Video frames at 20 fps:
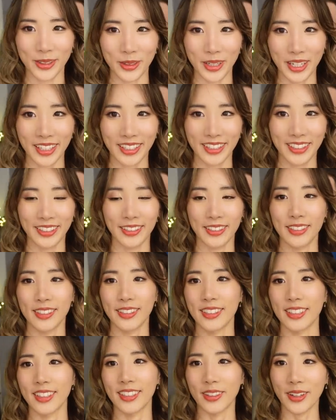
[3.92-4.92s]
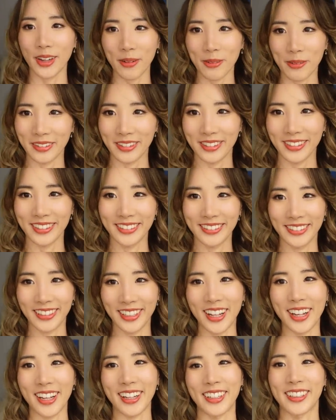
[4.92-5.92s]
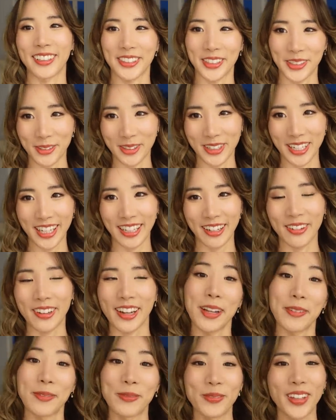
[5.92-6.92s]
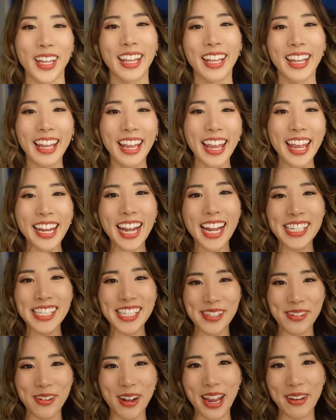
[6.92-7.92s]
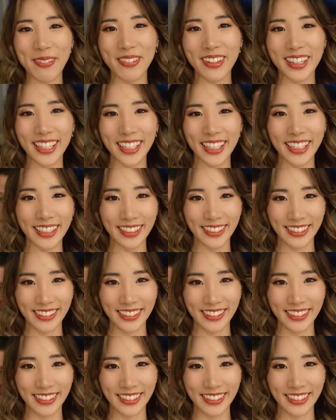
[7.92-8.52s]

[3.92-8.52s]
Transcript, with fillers: Okay. Okay. Uh, you want it? Like, okay. Hey guys, it's Y B.